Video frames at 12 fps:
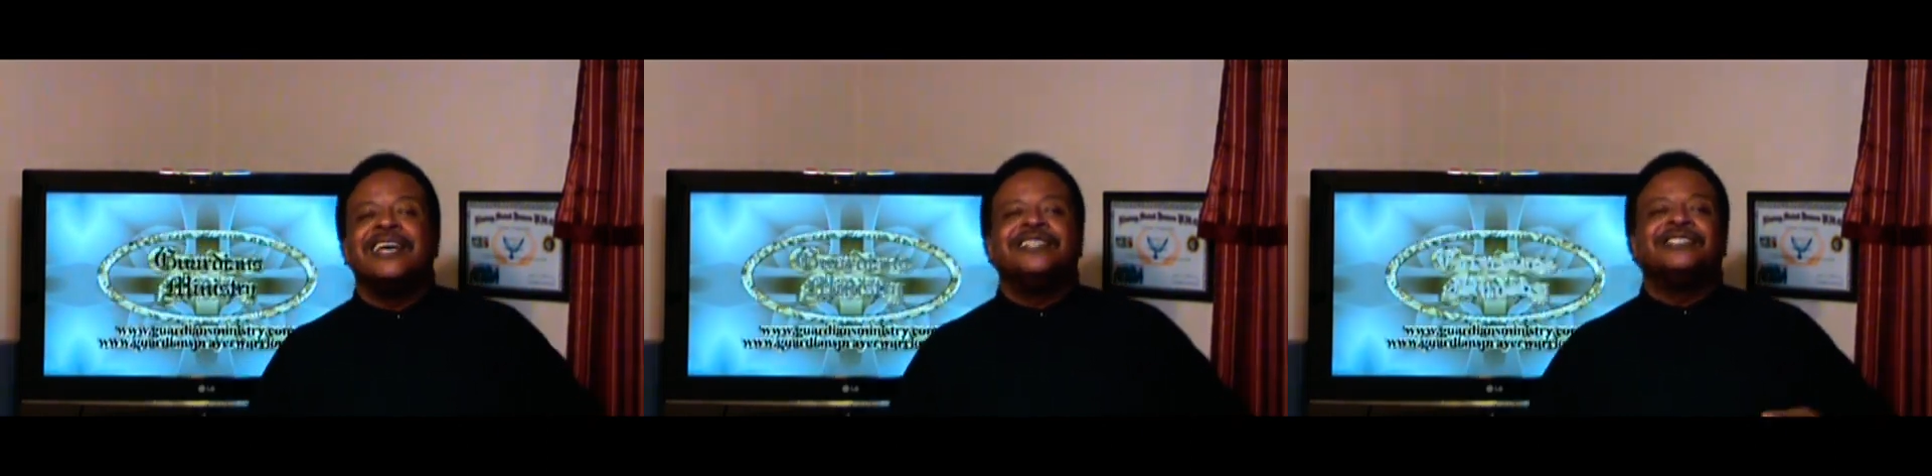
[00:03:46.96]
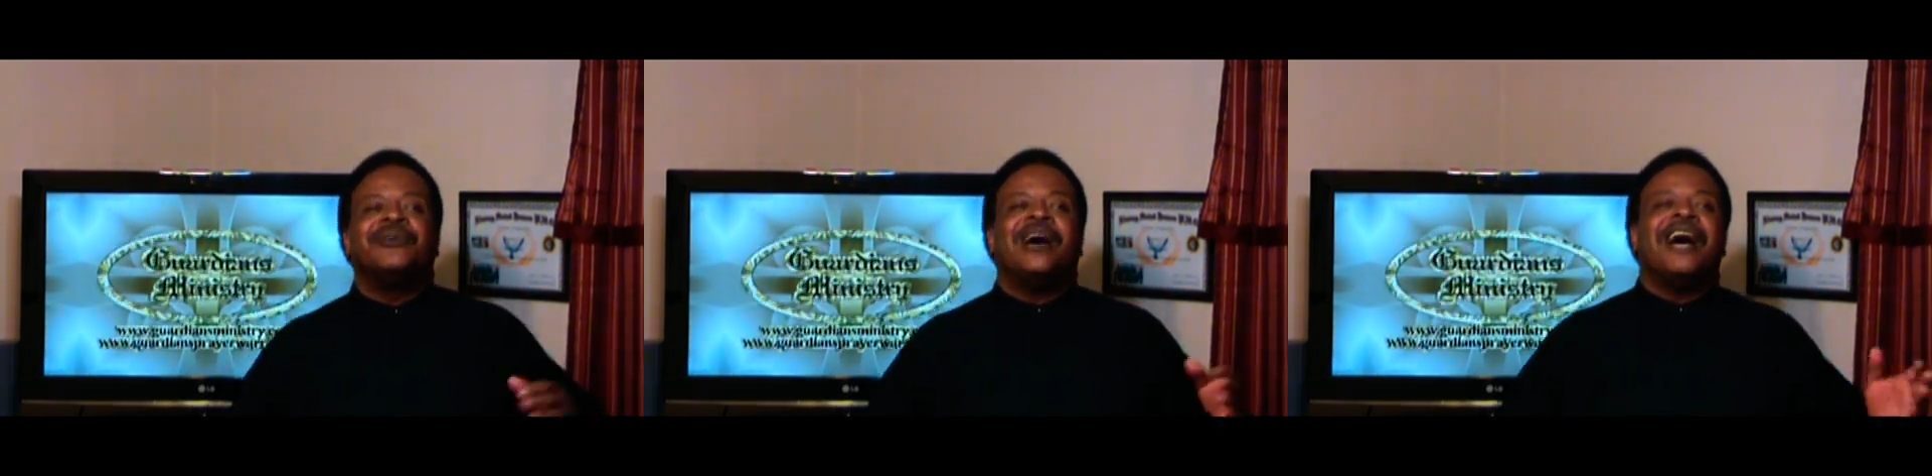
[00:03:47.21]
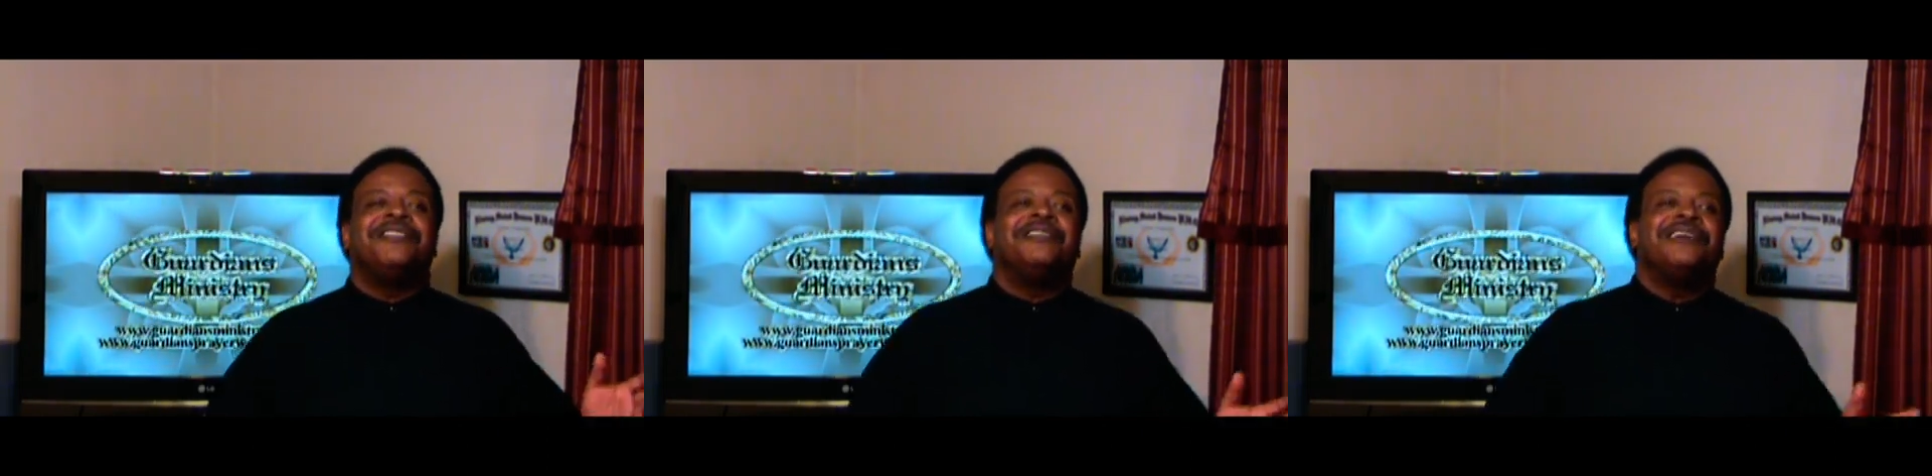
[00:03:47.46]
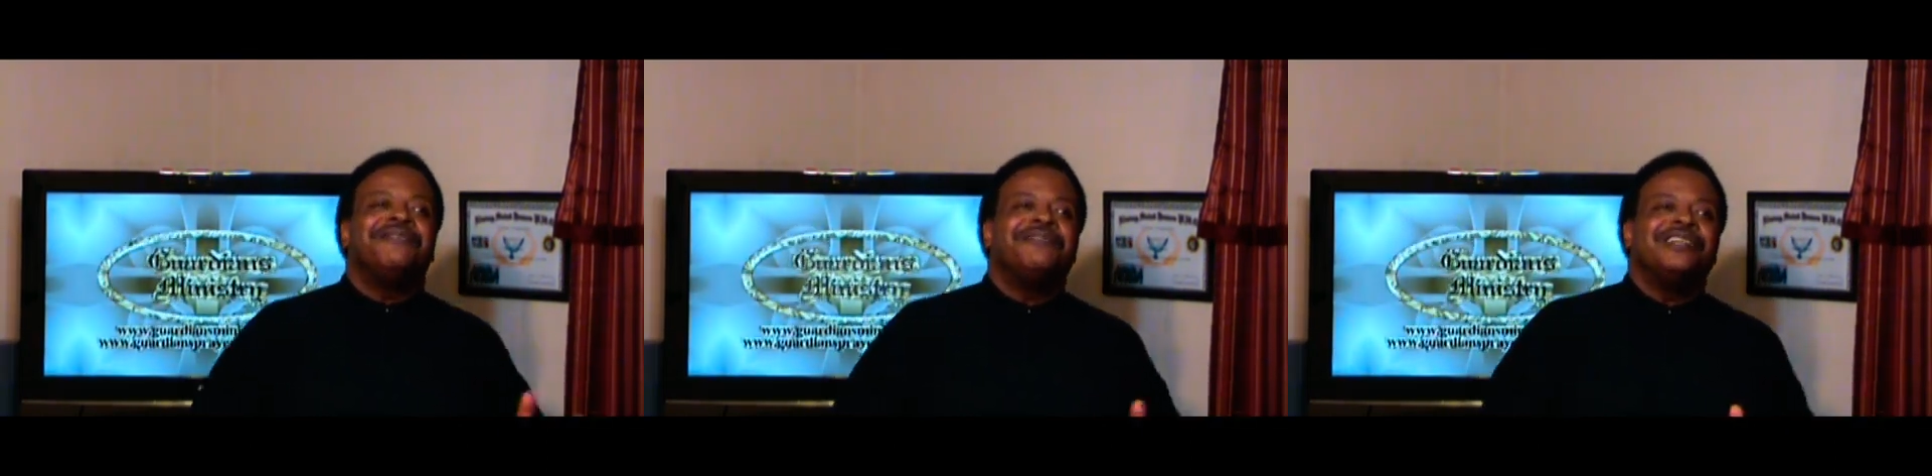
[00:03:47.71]
So after
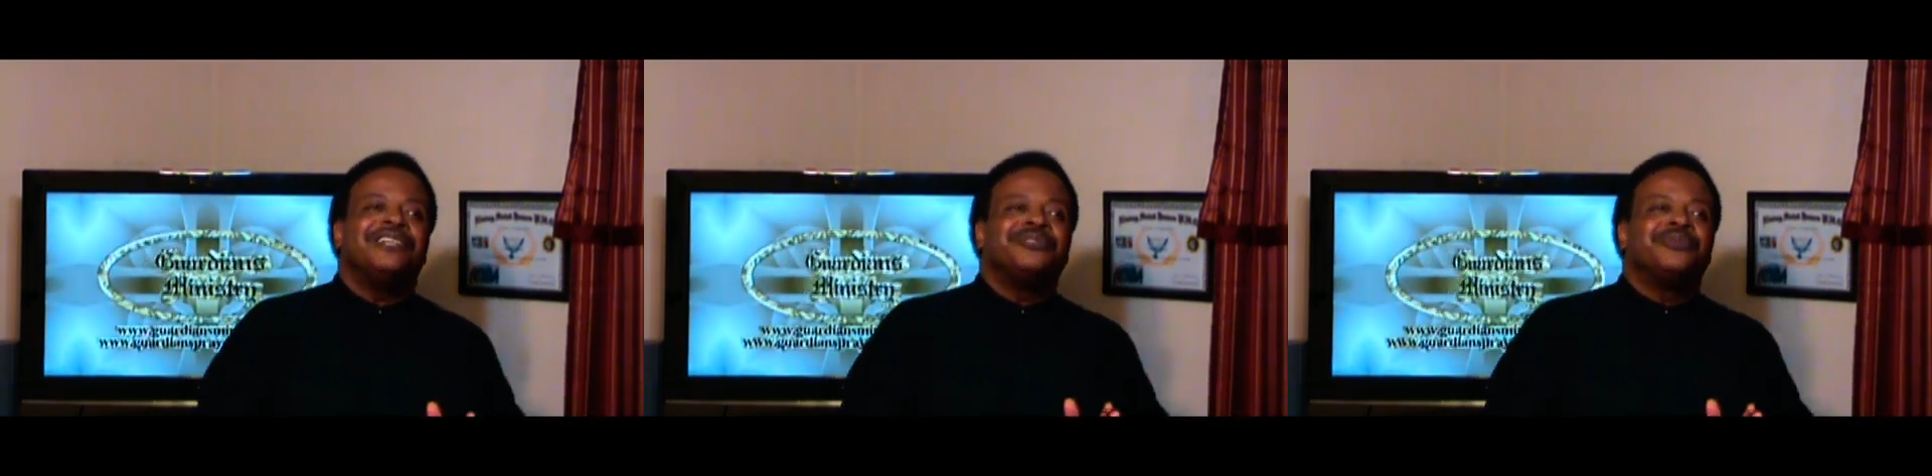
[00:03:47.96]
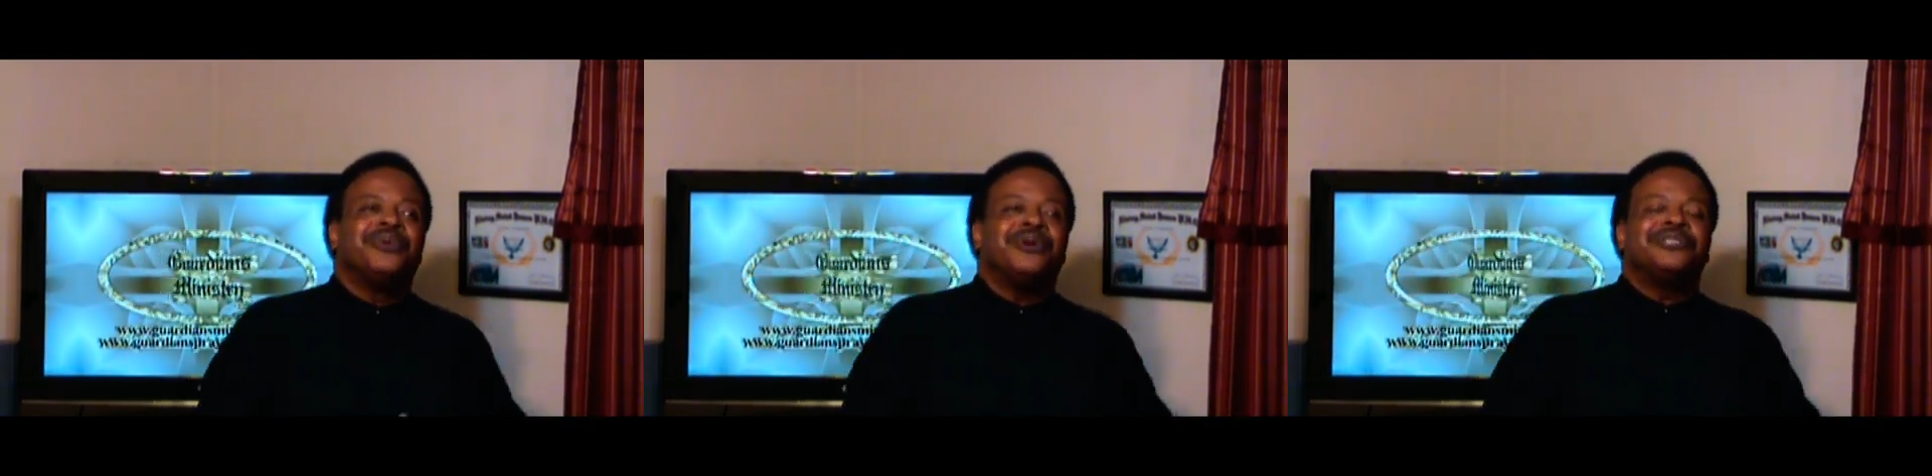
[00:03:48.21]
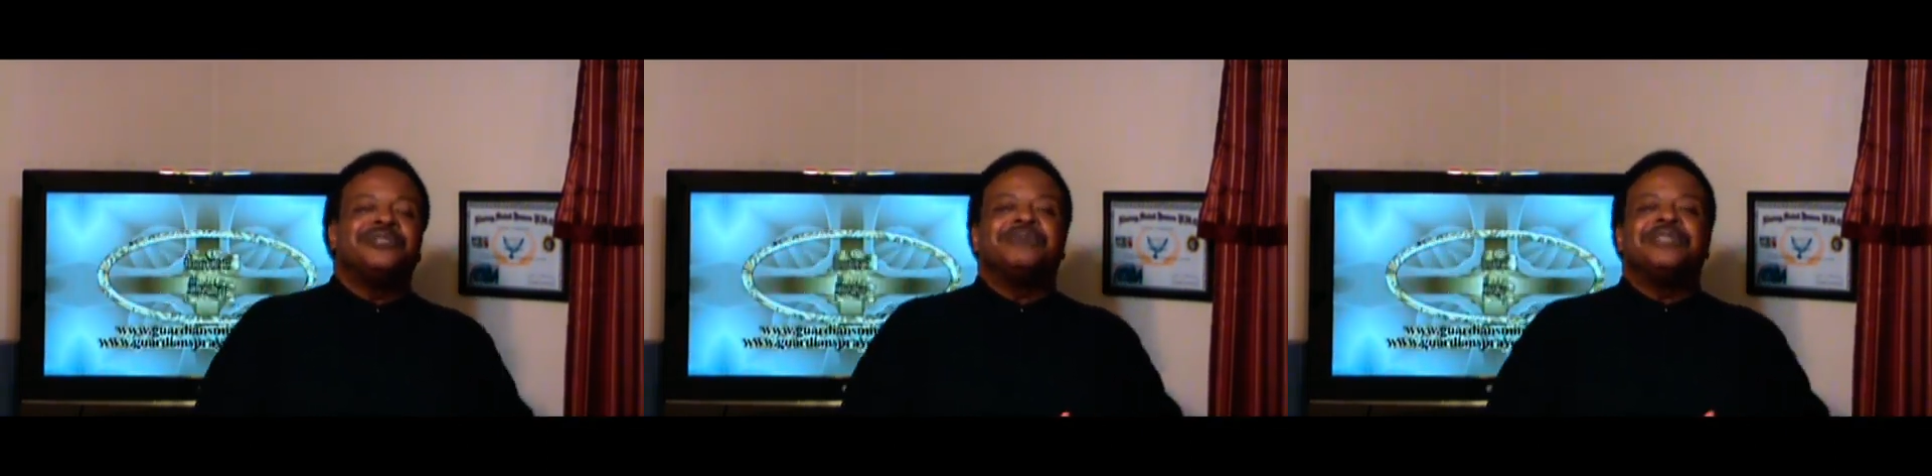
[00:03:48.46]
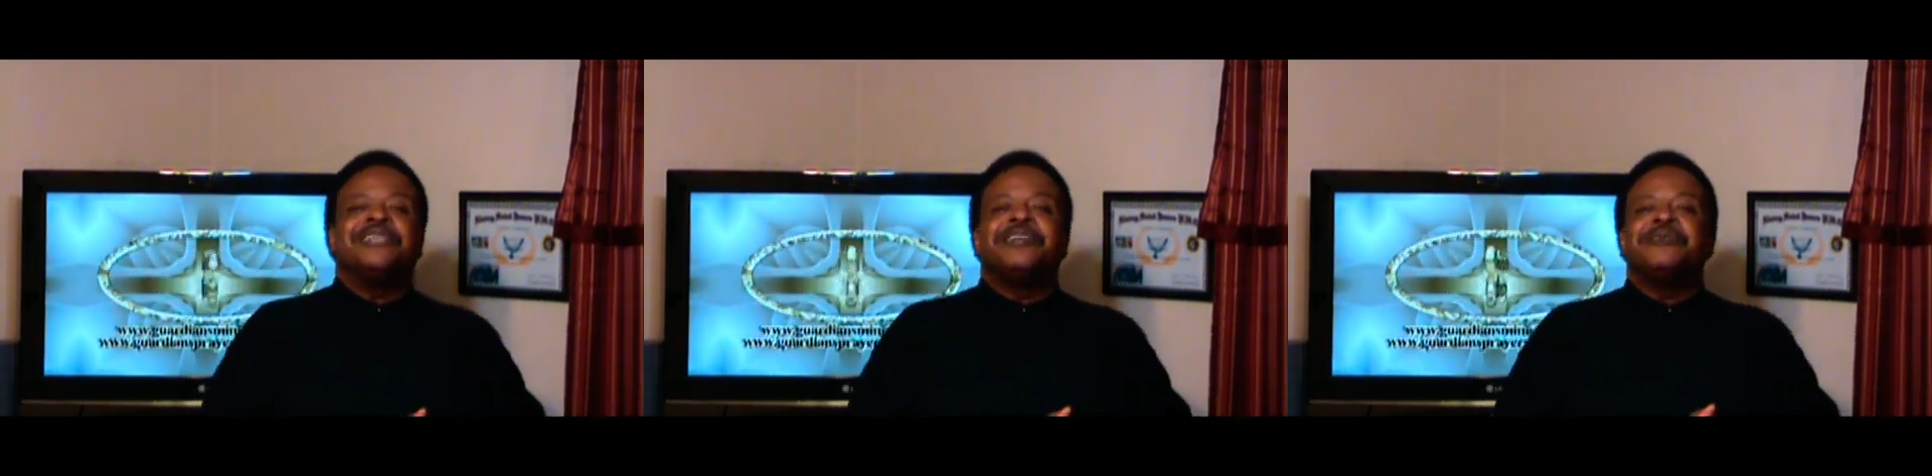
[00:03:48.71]
they finished
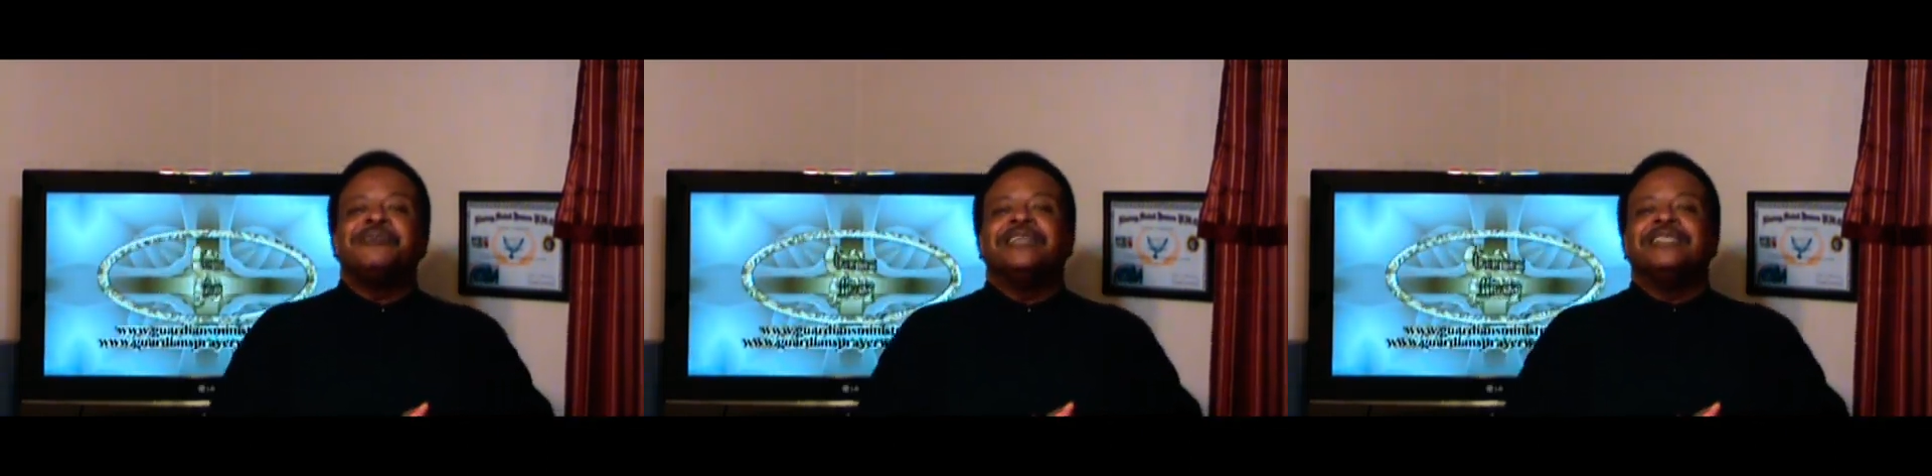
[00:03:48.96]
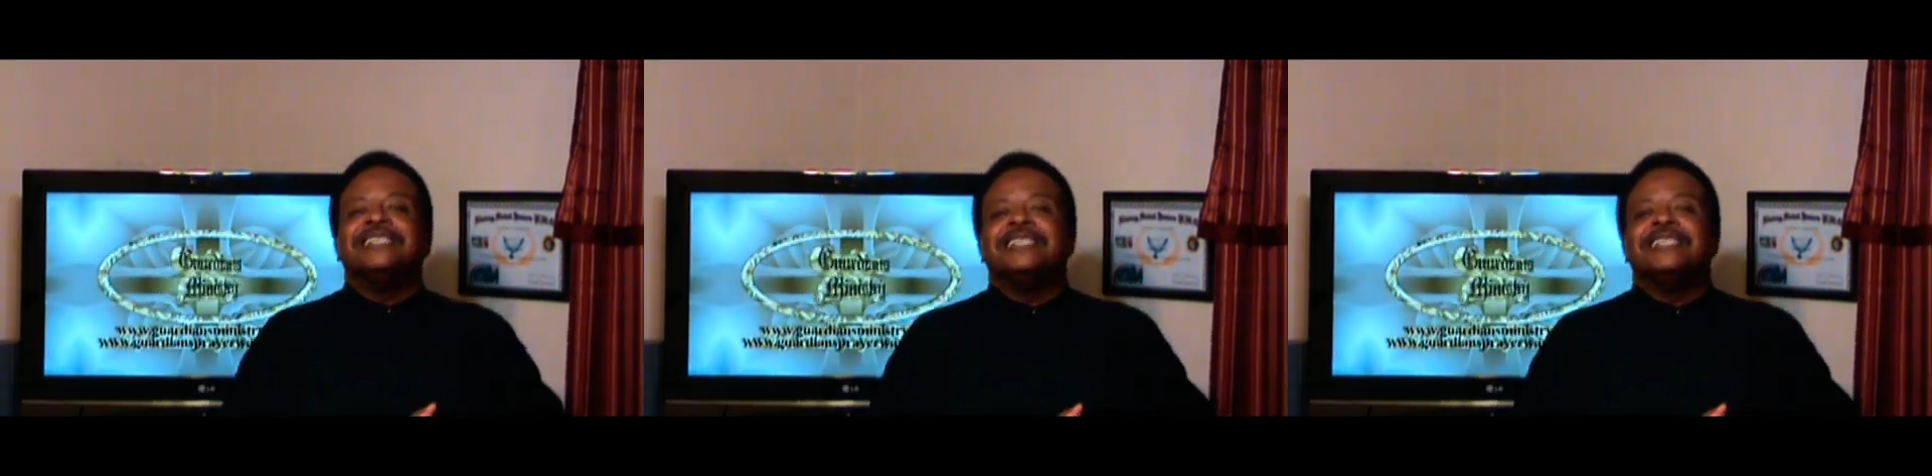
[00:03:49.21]
worshiping him and,